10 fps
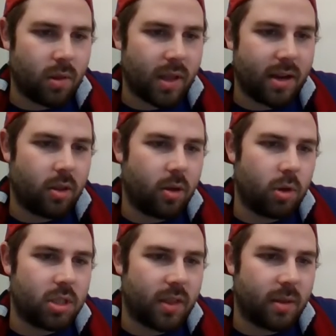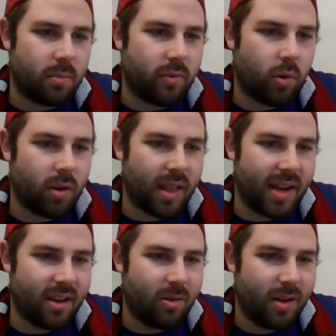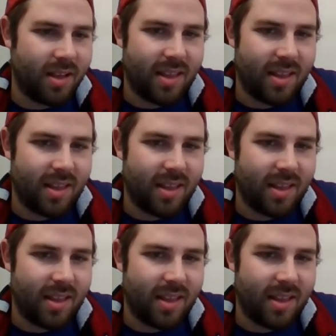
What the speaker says: Orlando? There was nothing before Orlando.